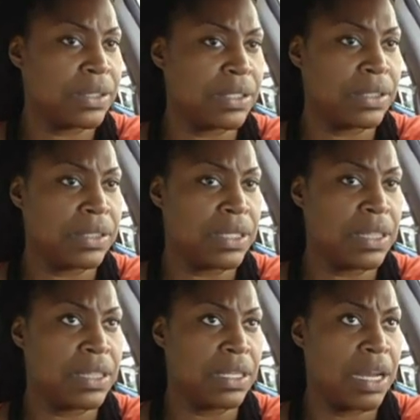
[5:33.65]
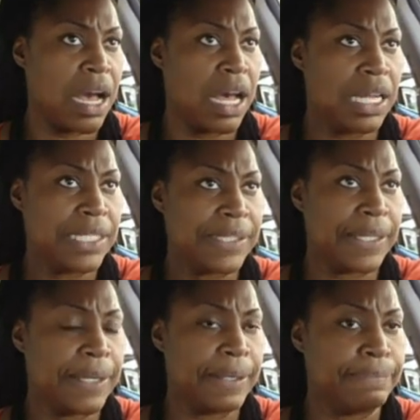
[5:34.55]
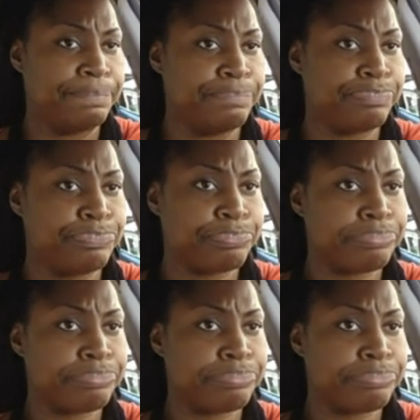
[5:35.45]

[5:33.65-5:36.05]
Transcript: is the, the cons? Um,